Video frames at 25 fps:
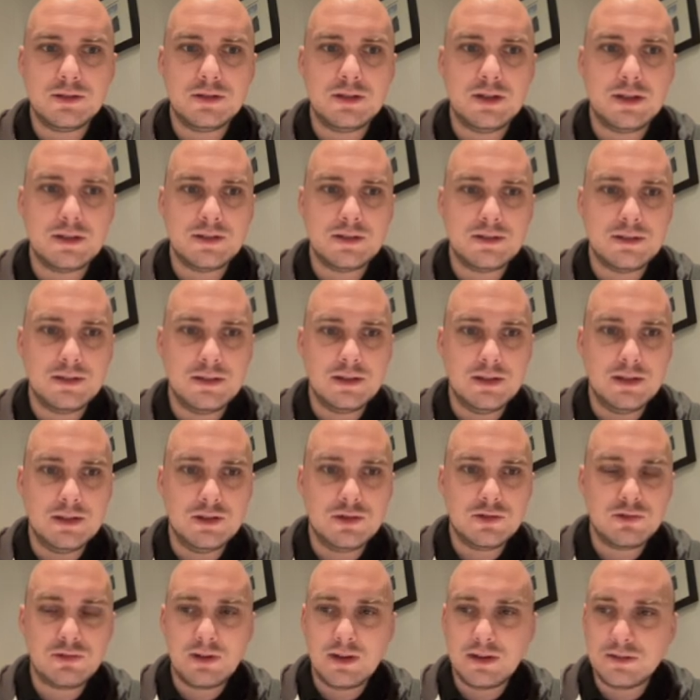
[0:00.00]
check to see
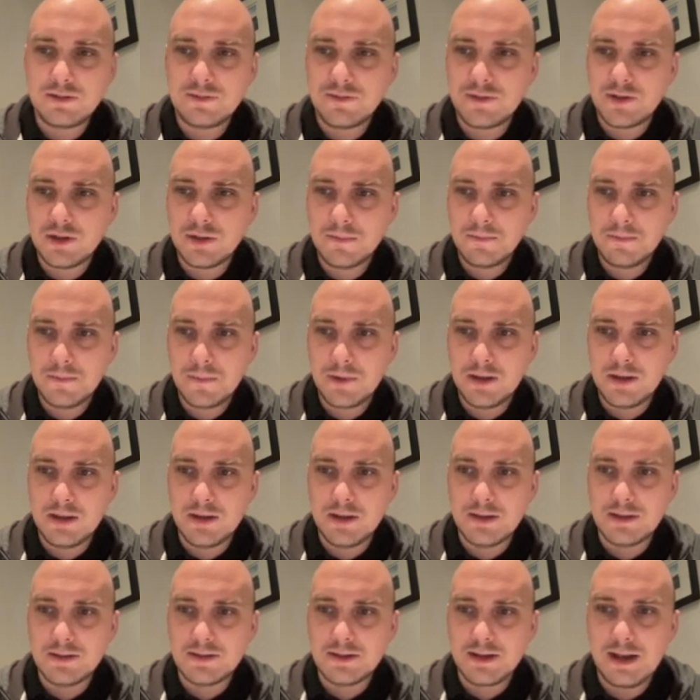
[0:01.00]
transfer
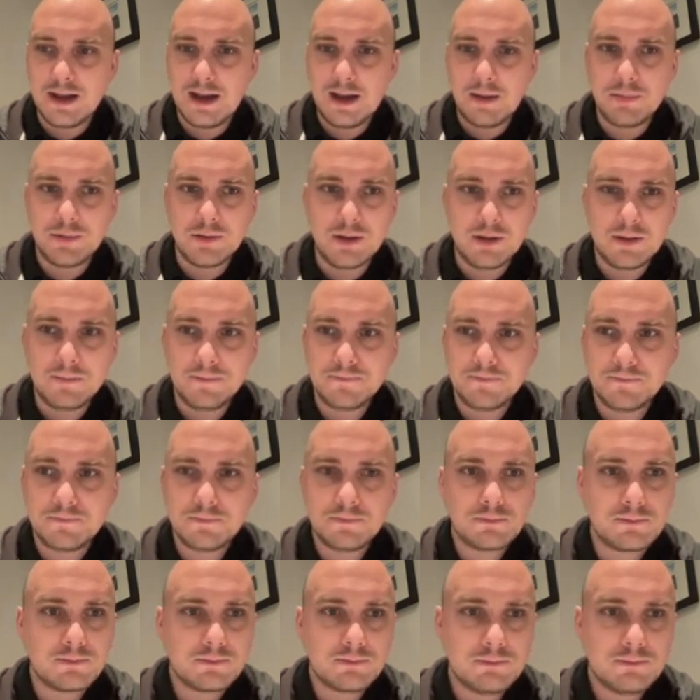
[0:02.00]
is happening.
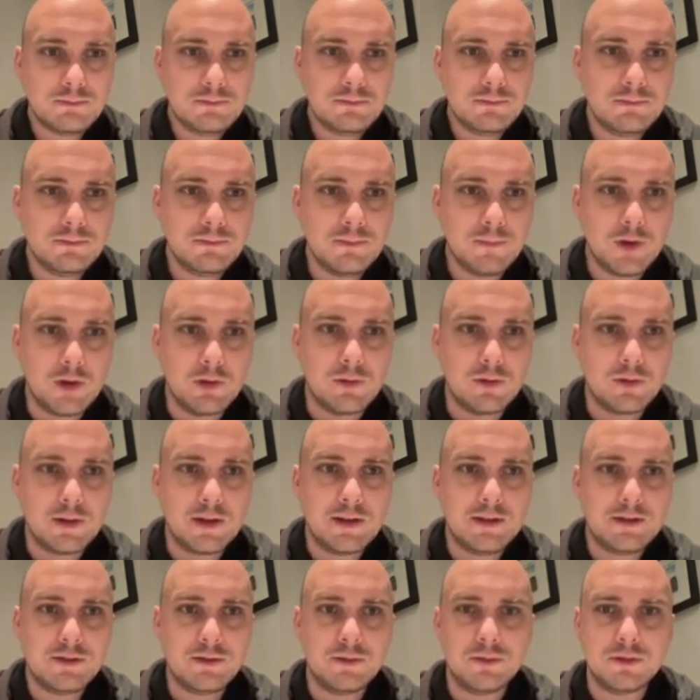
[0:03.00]

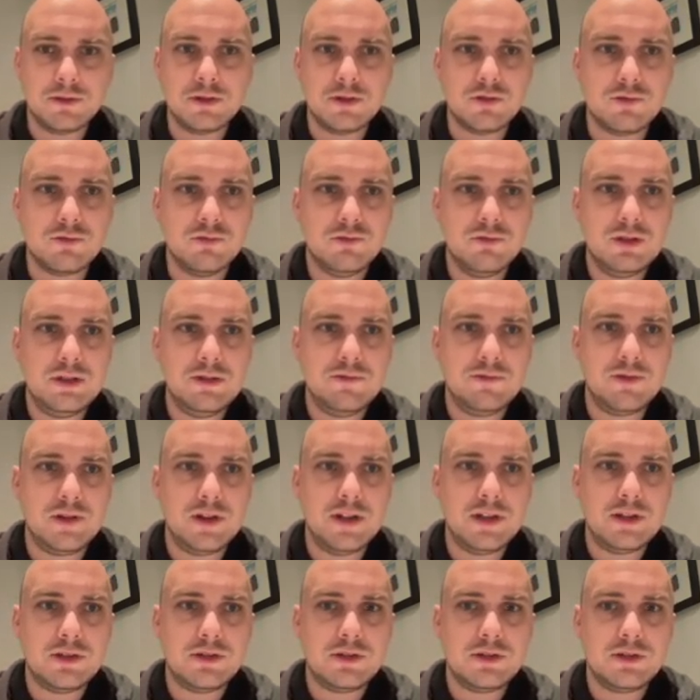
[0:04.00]
Okay, so I'll just
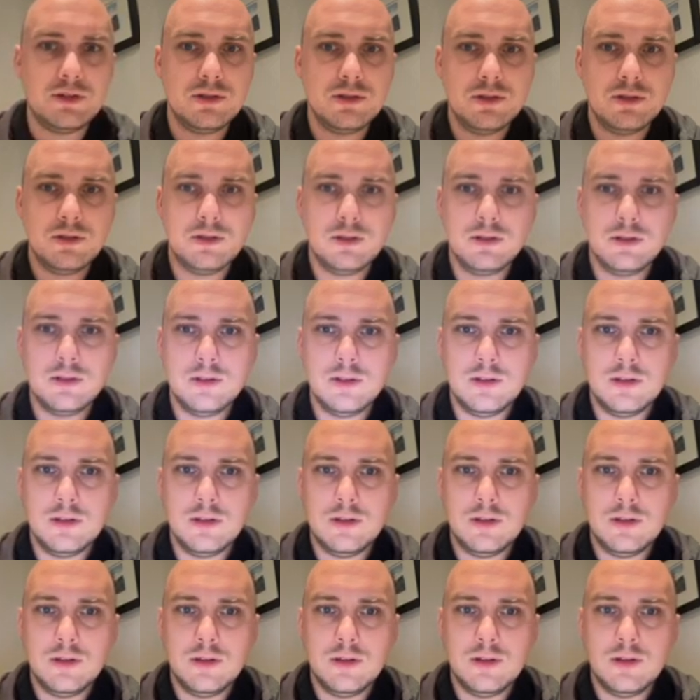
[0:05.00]
refresh
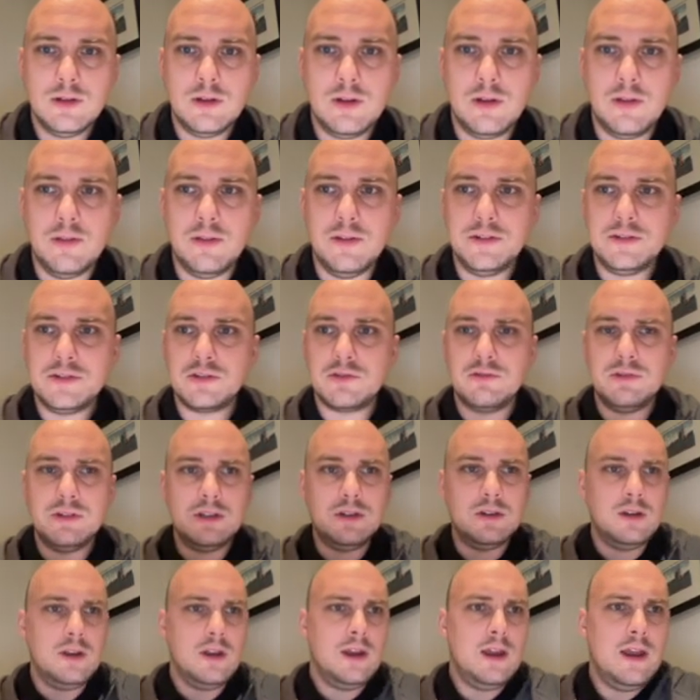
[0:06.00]
this
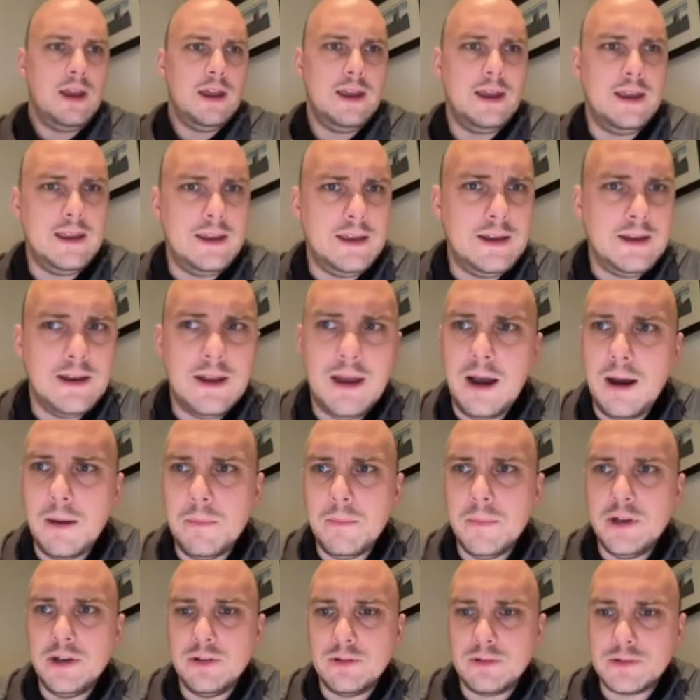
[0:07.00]
screen in a
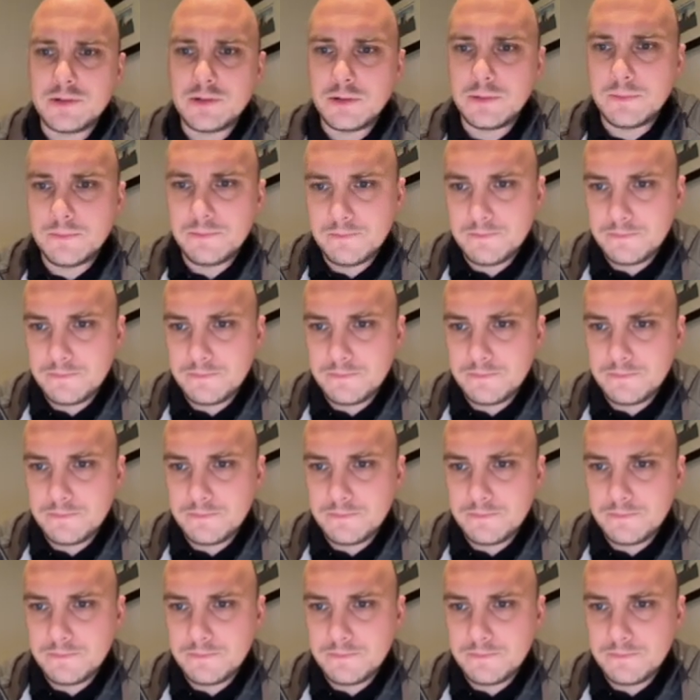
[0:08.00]
minute or so.